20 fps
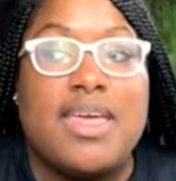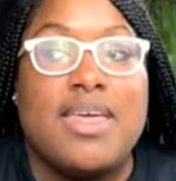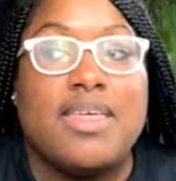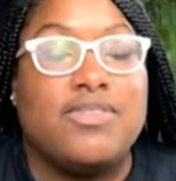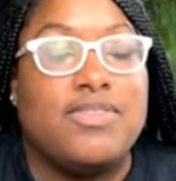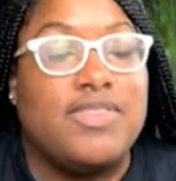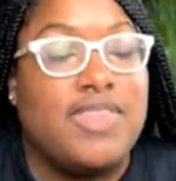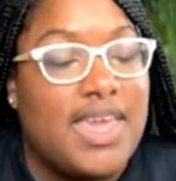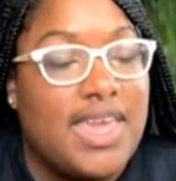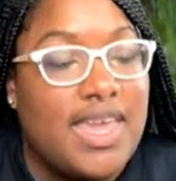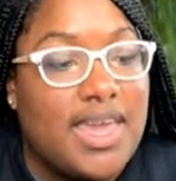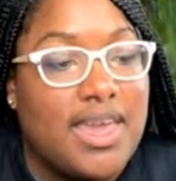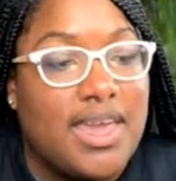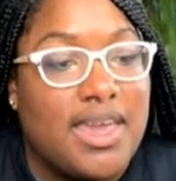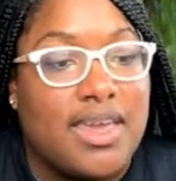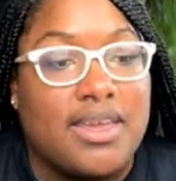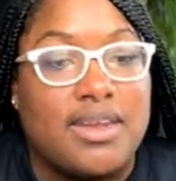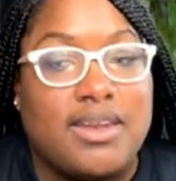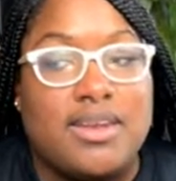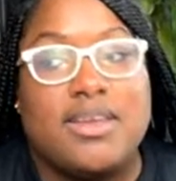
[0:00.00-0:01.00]

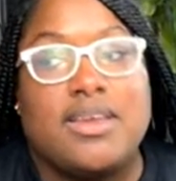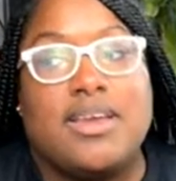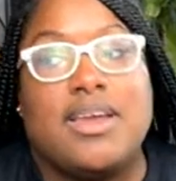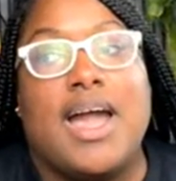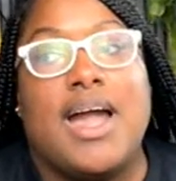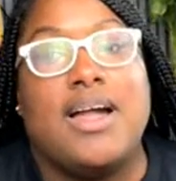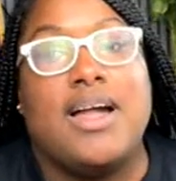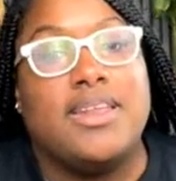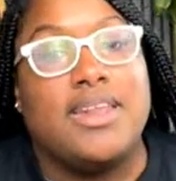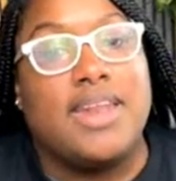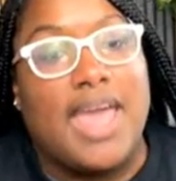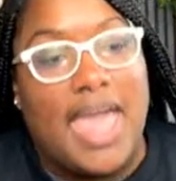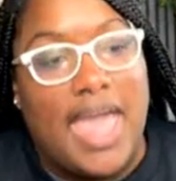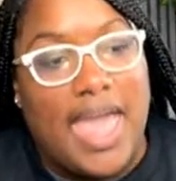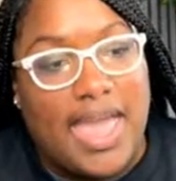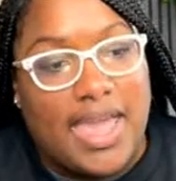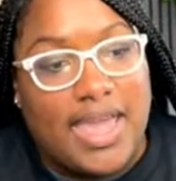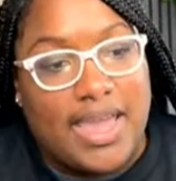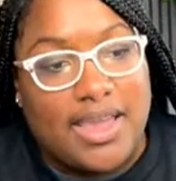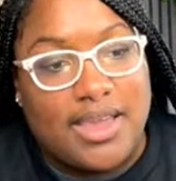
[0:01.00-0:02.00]
then call it an
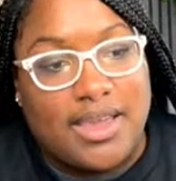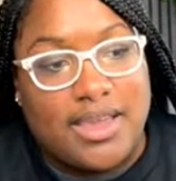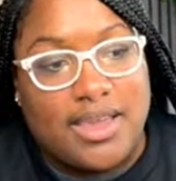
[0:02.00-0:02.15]
A.